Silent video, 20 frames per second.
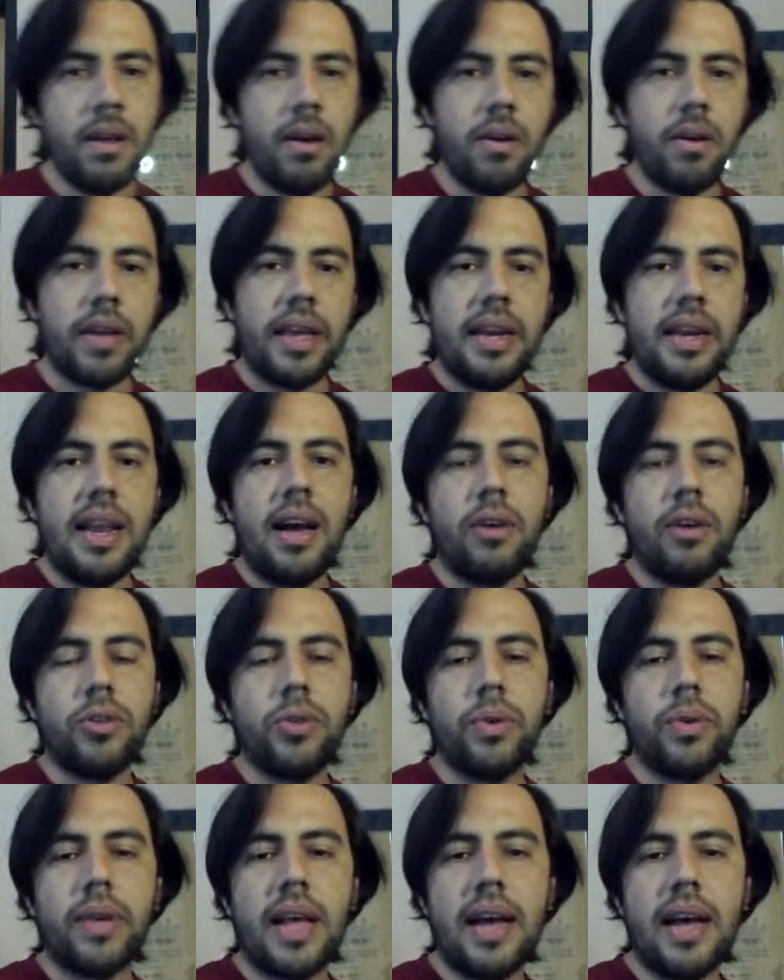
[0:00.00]
Okay, now
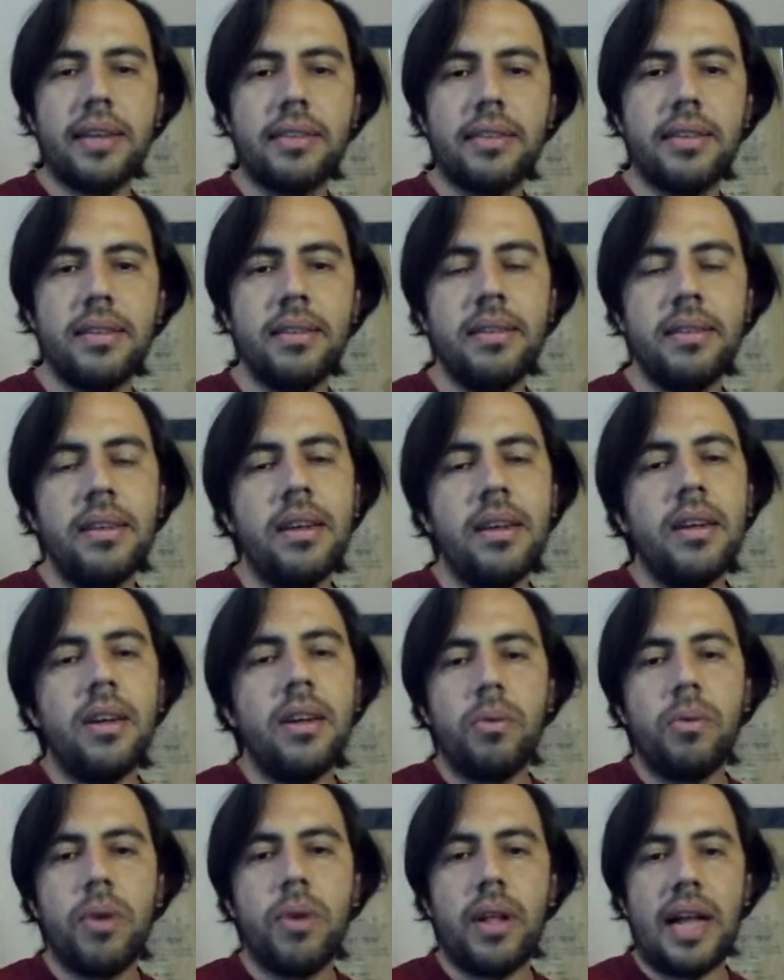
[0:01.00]
short castle.
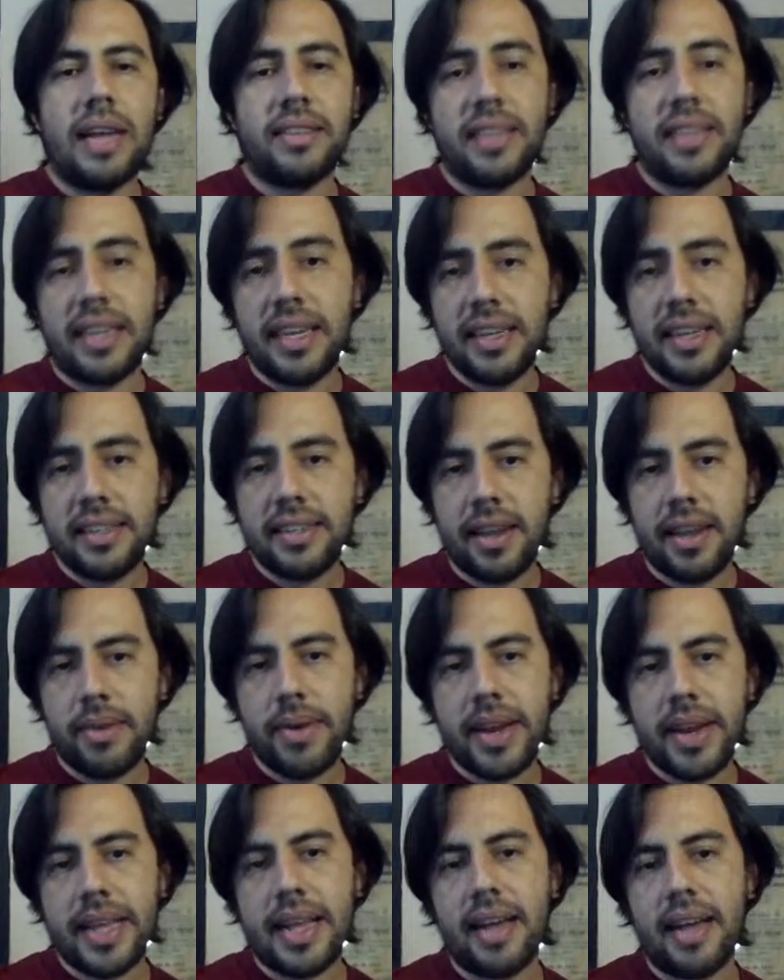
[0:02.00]
Well, as the king is
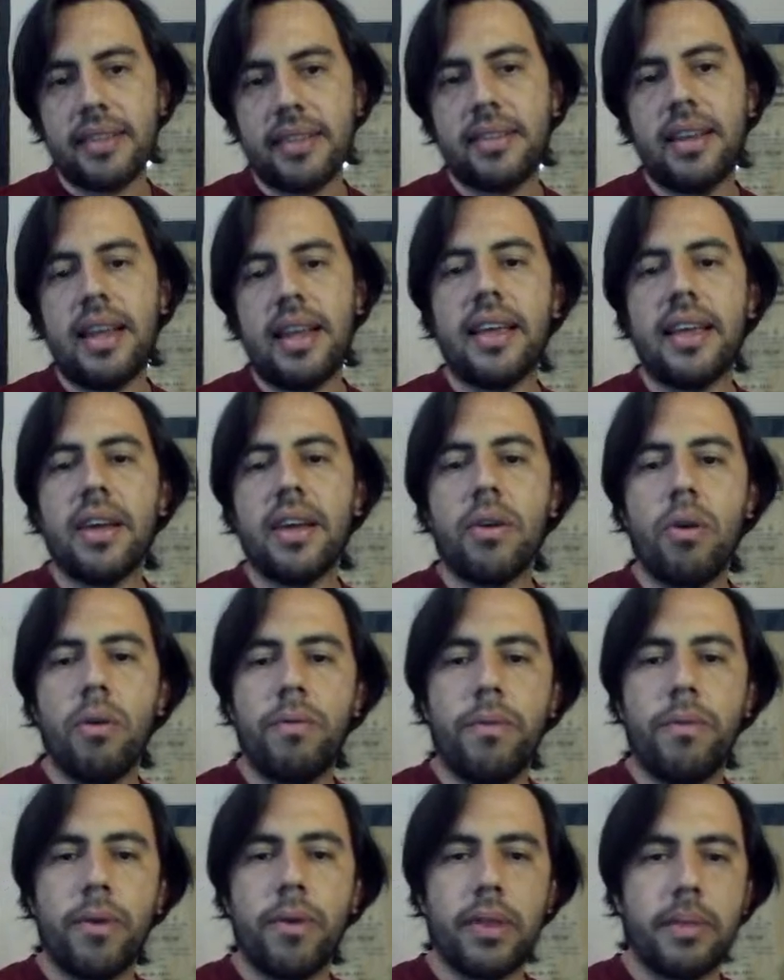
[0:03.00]
already castled, I can
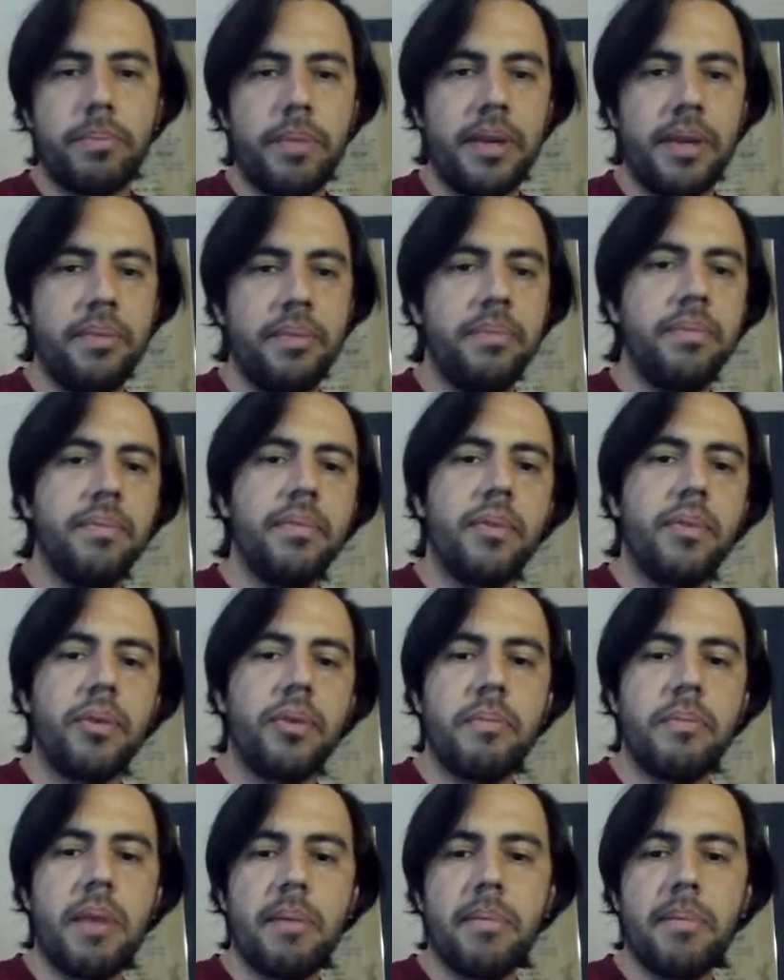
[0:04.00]
go for the pin.
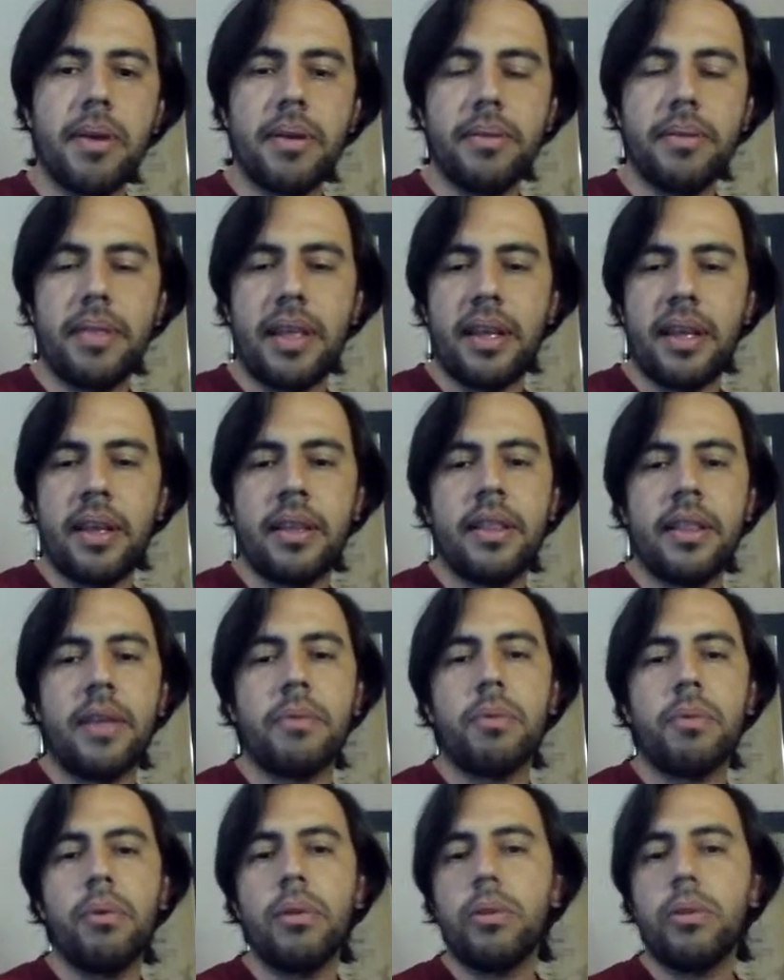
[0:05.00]
Remember the
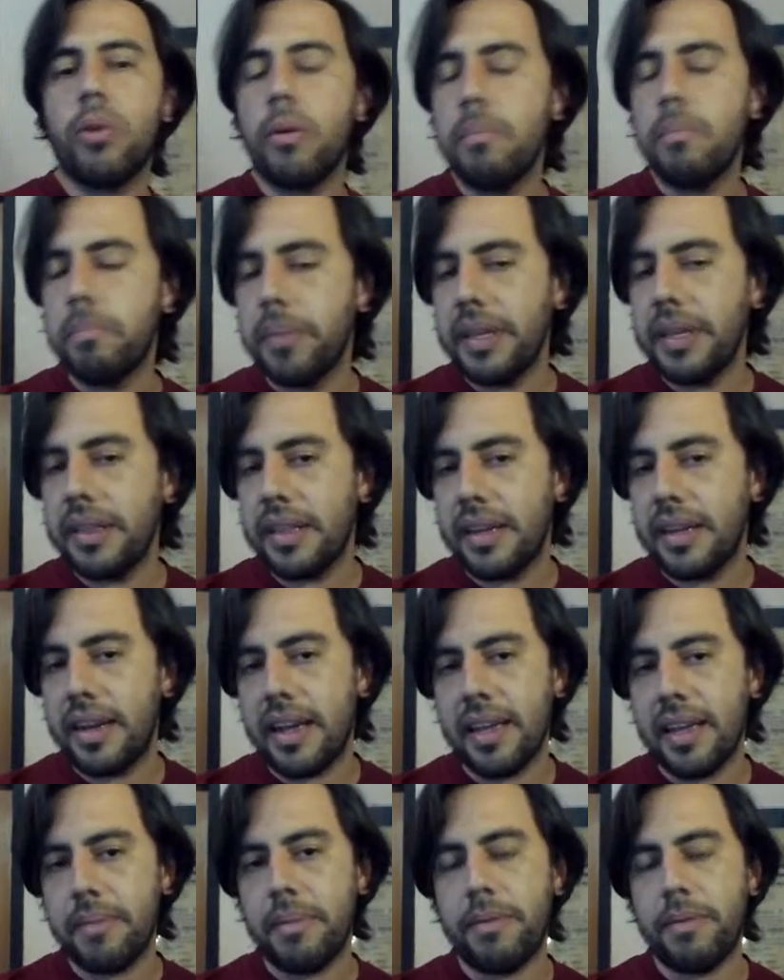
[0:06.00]
rule, don't pin the
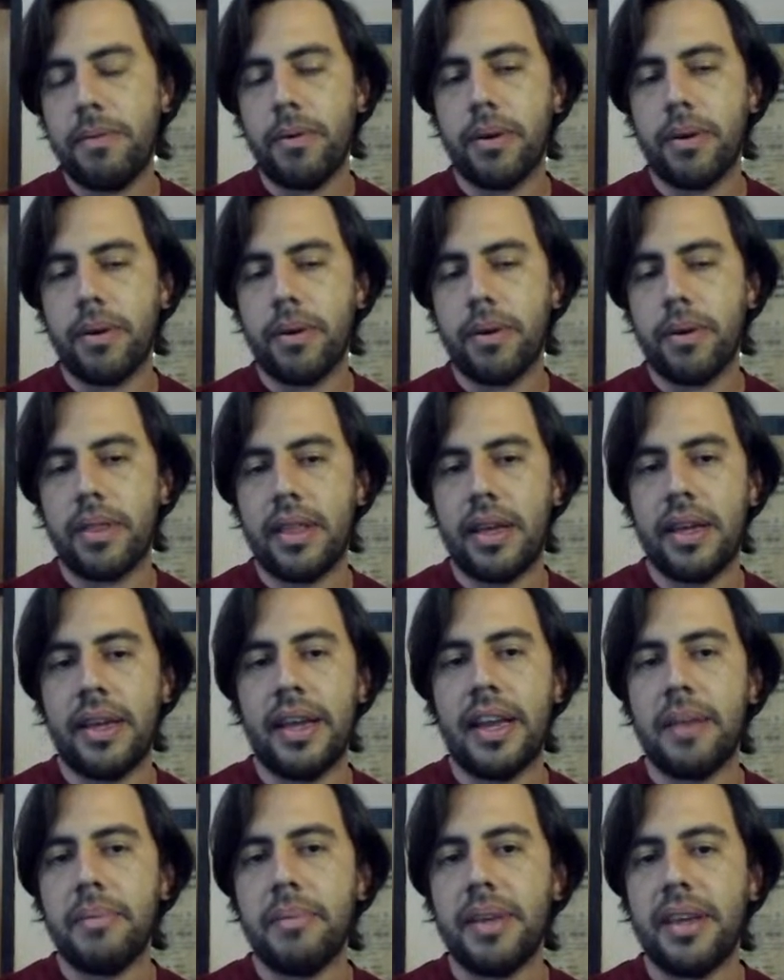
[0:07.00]
knight before the
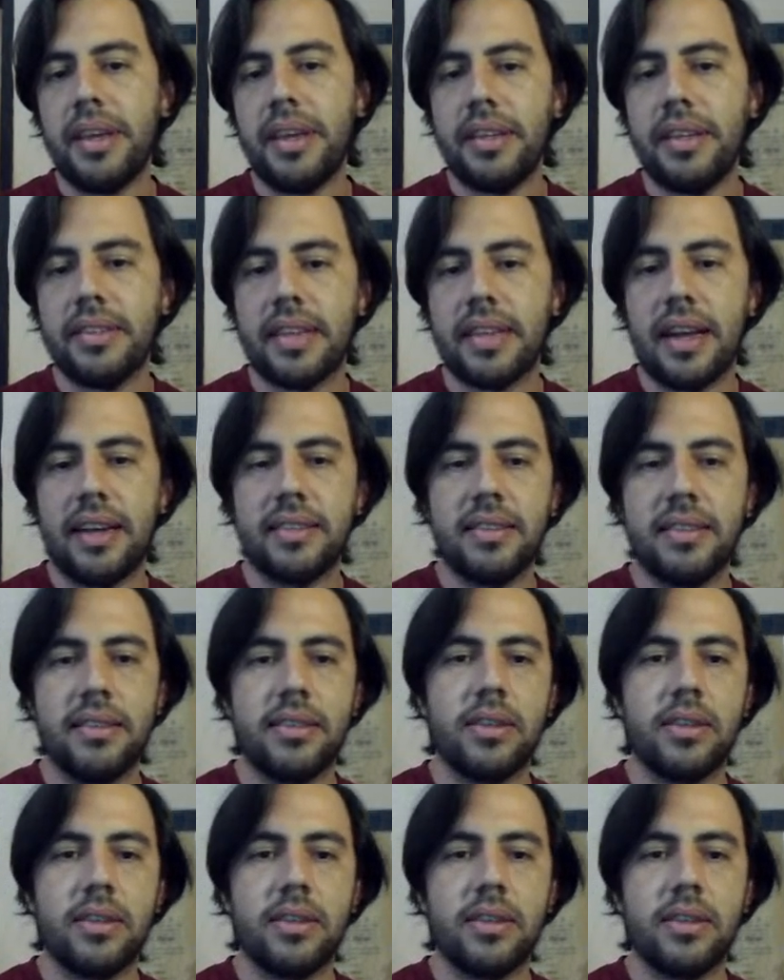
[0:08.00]
enemy king is castled.